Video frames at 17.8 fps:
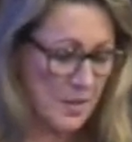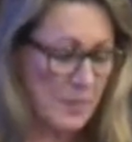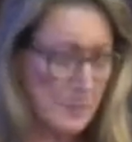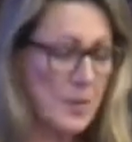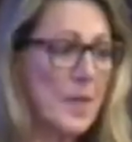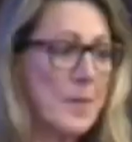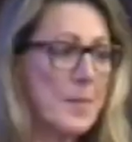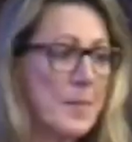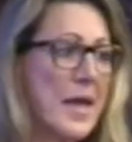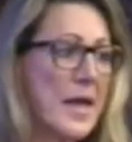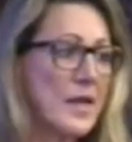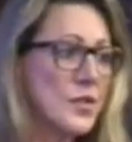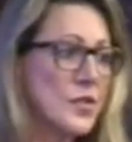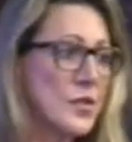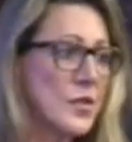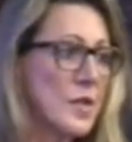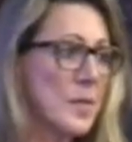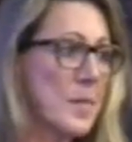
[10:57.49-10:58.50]
but I'm
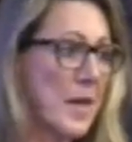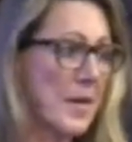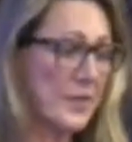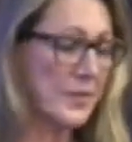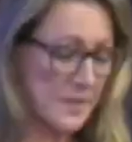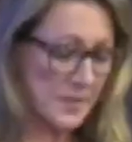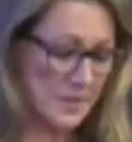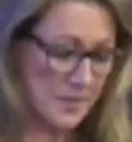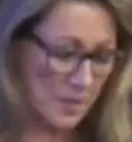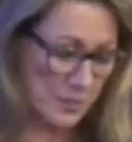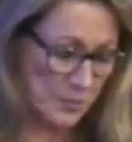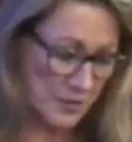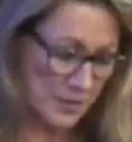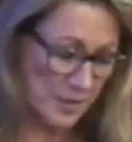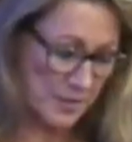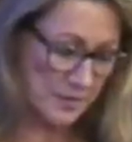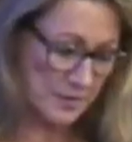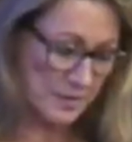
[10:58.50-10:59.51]
passionate about the
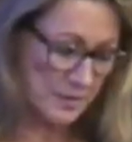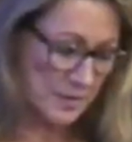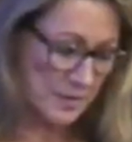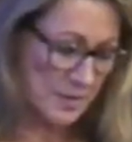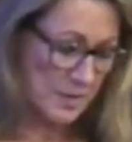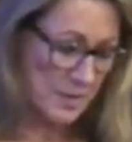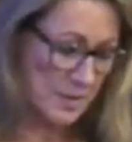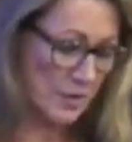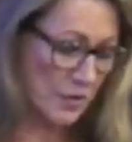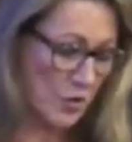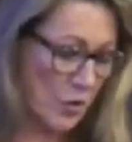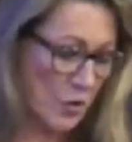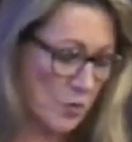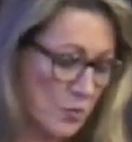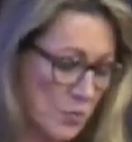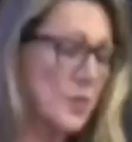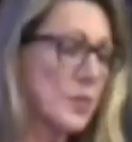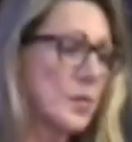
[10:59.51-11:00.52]
subject and
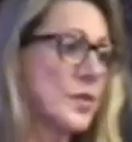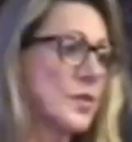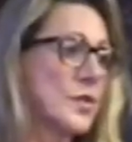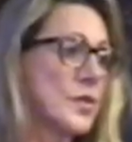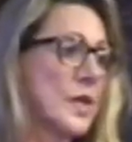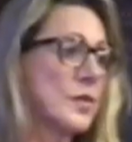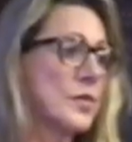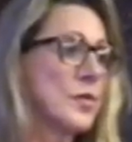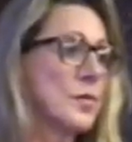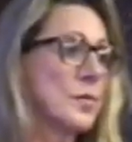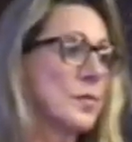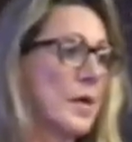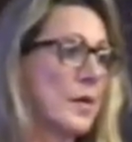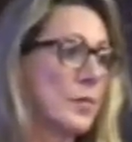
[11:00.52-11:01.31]
hope to engender my